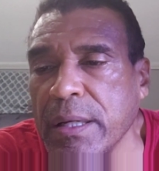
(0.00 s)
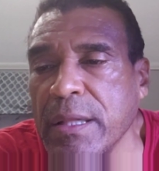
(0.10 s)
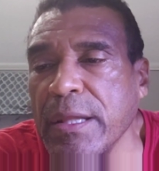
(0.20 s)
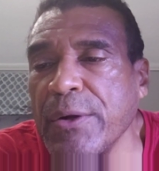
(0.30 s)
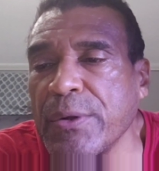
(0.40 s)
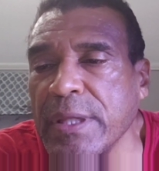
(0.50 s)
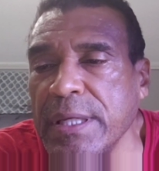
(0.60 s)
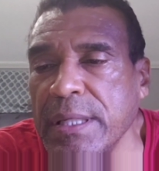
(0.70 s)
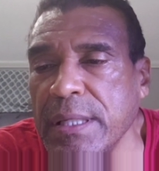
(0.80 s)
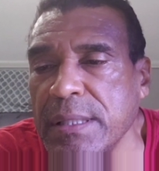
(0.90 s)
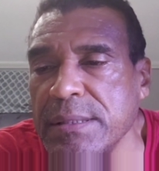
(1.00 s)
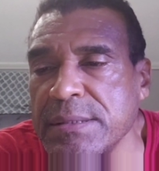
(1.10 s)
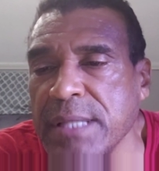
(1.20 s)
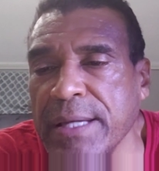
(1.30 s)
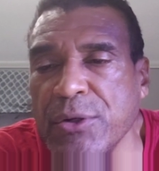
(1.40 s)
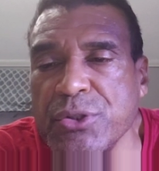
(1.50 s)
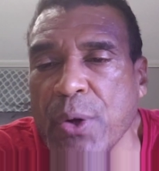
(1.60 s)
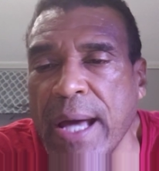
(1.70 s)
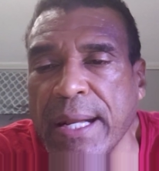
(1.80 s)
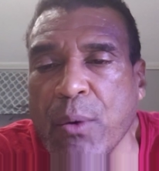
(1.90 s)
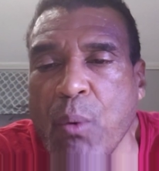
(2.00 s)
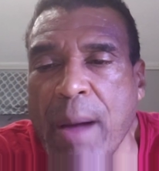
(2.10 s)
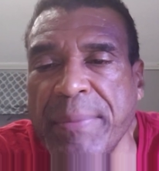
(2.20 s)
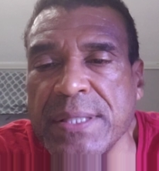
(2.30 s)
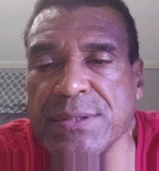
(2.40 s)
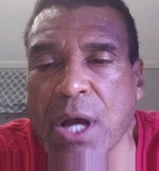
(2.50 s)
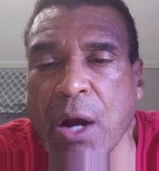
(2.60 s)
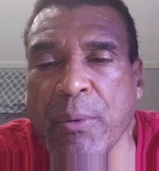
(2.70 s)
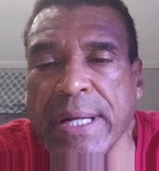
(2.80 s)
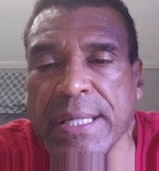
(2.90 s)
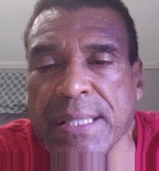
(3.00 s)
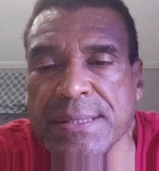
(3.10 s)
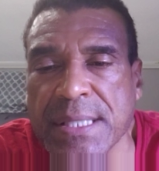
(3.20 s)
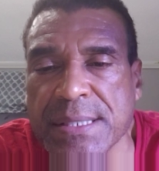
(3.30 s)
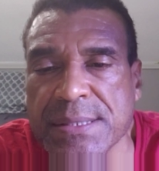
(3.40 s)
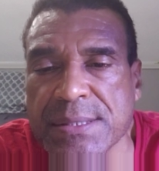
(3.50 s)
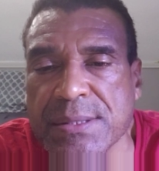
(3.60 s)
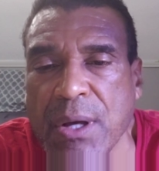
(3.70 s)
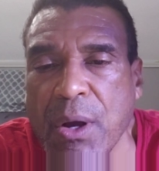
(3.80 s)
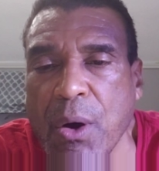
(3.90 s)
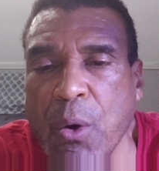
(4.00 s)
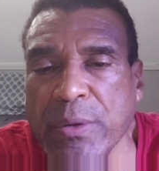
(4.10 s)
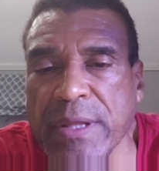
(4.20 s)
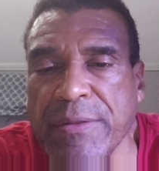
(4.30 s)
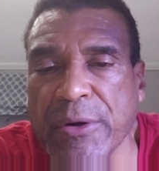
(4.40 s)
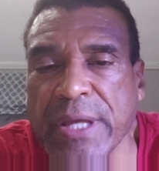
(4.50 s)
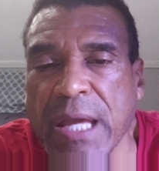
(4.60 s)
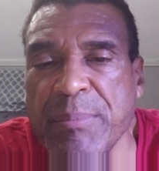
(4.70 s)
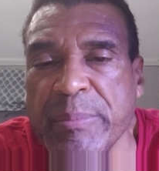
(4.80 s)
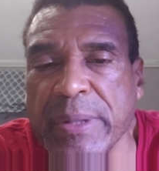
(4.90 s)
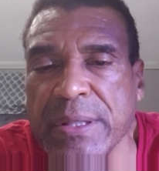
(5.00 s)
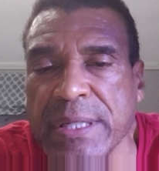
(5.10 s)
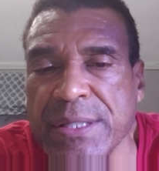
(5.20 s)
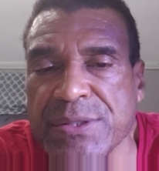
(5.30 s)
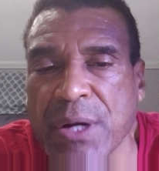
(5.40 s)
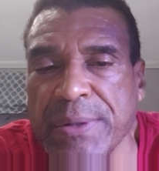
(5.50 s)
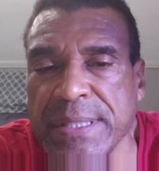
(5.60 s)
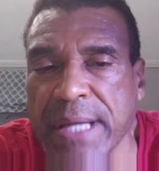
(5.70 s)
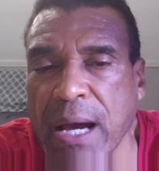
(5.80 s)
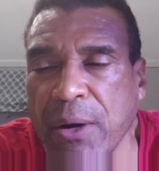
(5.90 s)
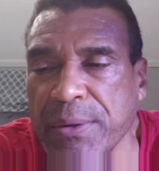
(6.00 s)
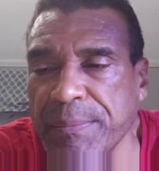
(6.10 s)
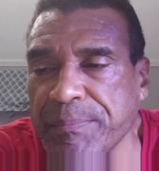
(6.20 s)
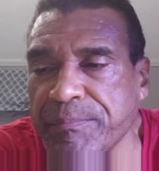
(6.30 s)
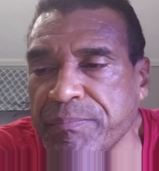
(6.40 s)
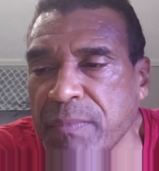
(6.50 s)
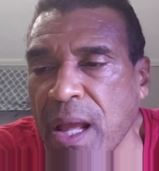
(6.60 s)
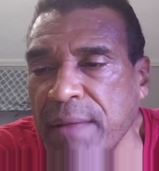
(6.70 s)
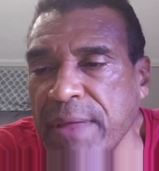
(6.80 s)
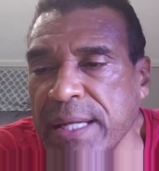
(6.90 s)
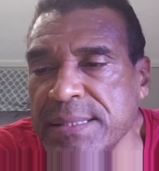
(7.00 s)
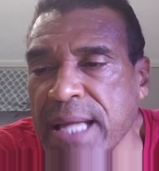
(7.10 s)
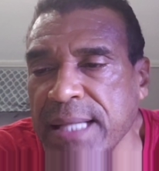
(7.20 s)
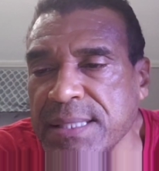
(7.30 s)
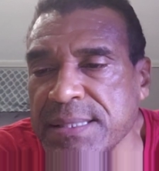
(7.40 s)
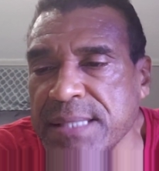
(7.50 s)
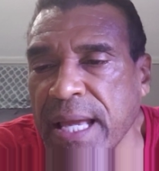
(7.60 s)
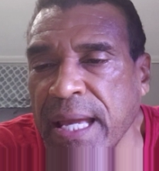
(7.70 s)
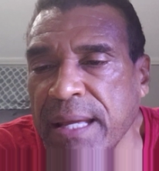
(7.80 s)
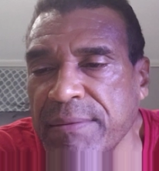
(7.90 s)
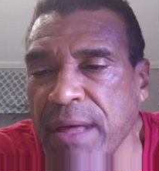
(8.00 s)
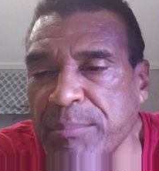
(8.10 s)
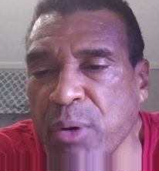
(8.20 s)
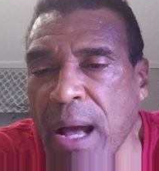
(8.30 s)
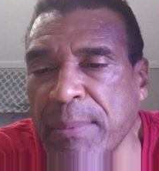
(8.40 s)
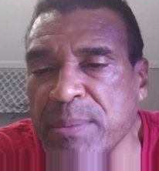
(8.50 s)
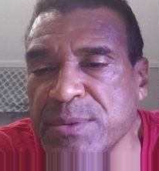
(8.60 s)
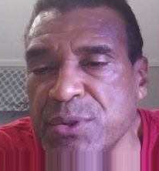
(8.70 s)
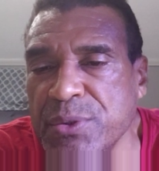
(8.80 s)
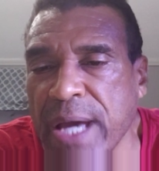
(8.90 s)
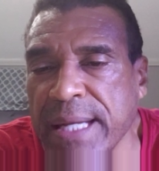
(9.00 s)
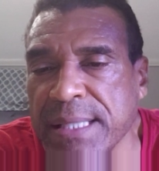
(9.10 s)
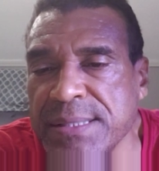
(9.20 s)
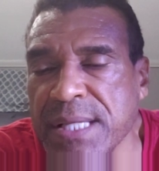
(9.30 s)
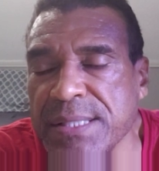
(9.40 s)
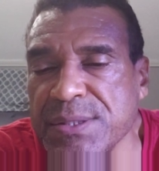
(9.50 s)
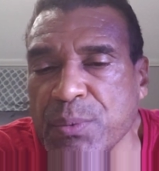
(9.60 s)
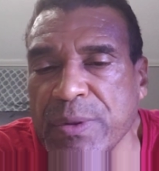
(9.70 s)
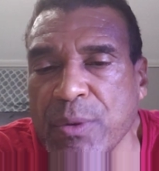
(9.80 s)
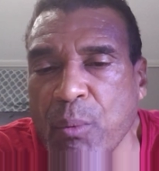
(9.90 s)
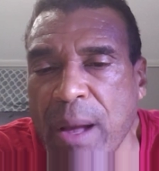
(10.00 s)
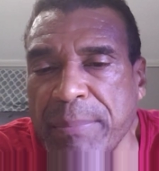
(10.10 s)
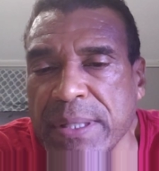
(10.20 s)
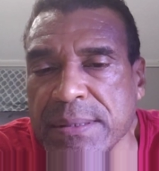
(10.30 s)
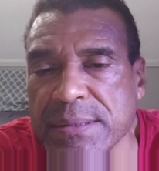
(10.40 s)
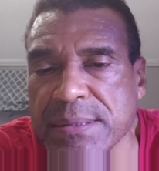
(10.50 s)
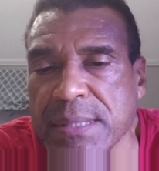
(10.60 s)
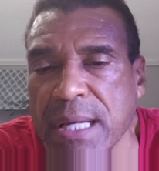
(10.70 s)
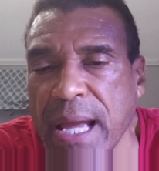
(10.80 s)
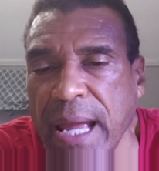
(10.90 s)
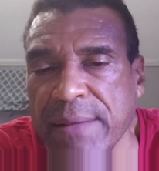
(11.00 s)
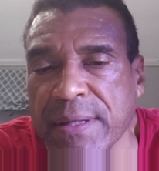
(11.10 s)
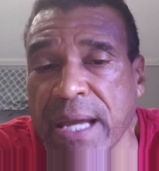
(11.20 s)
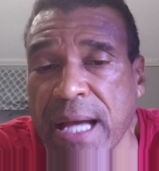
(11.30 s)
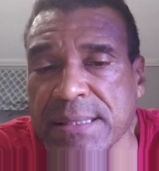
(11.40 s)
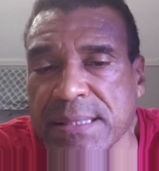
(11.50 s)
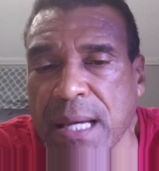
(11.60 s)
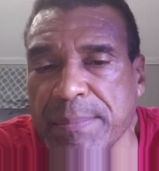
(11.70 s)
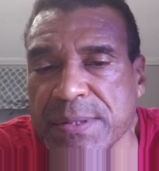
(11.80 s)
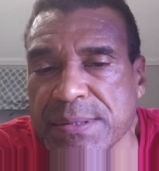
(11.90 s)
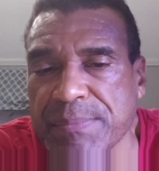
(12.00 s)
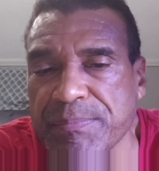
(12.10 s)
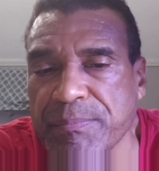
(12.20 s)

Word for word: Clearly, psychotronic weapons already exist, only their capabilities are in doubt. That is not to say that problems do not exist with the weapons and the concepts.